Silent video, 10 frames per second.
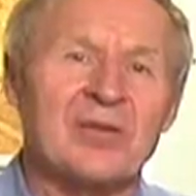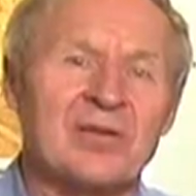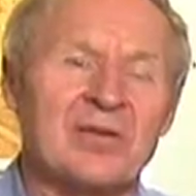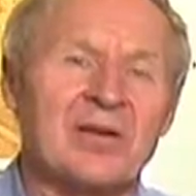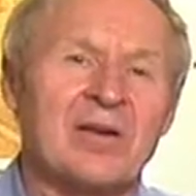
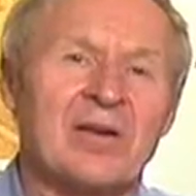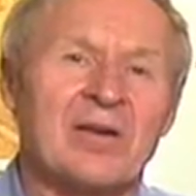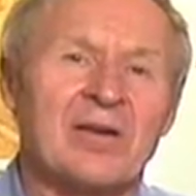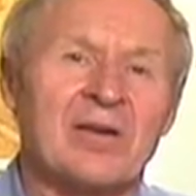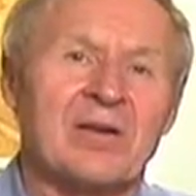a
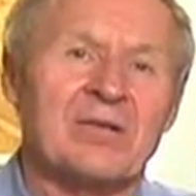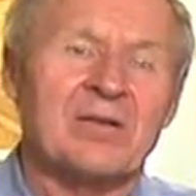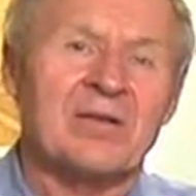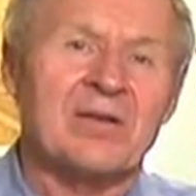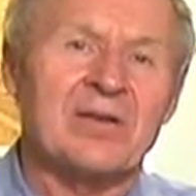
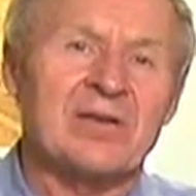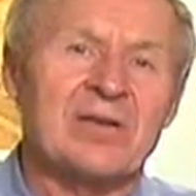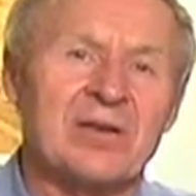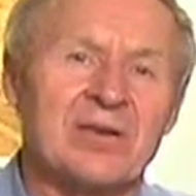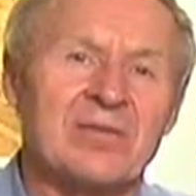unique
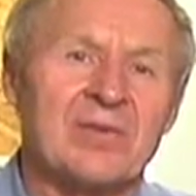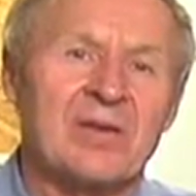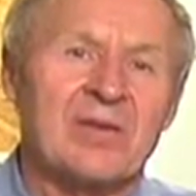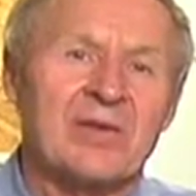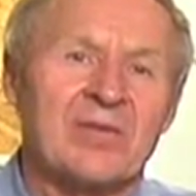
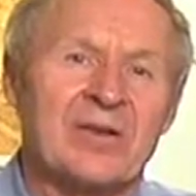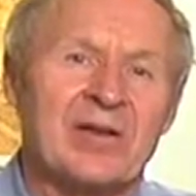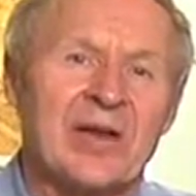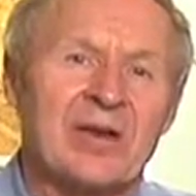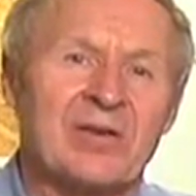
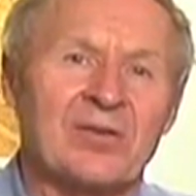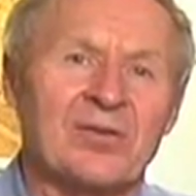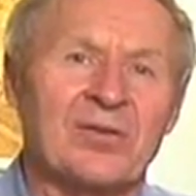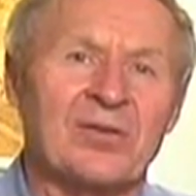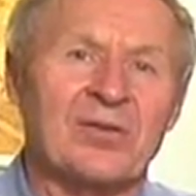mechanical
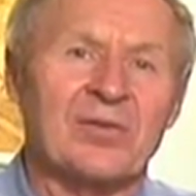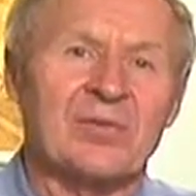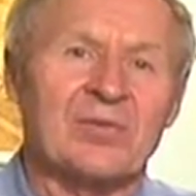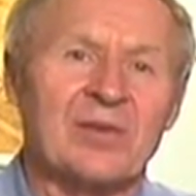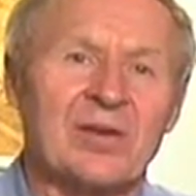
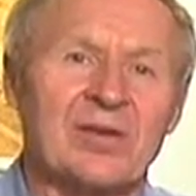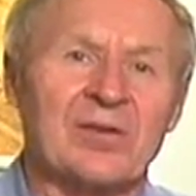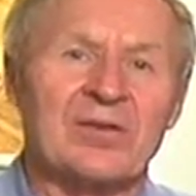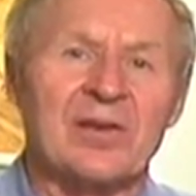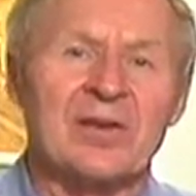system that is
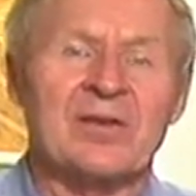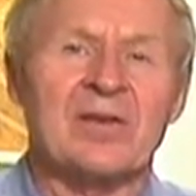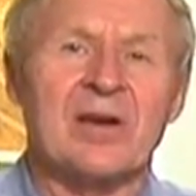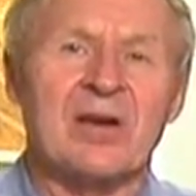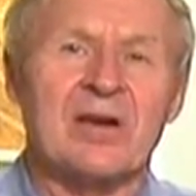
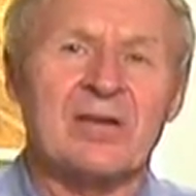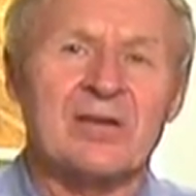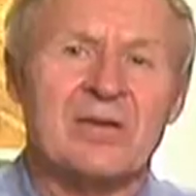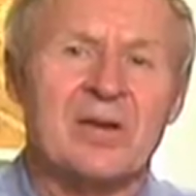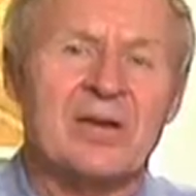state-of-the-art.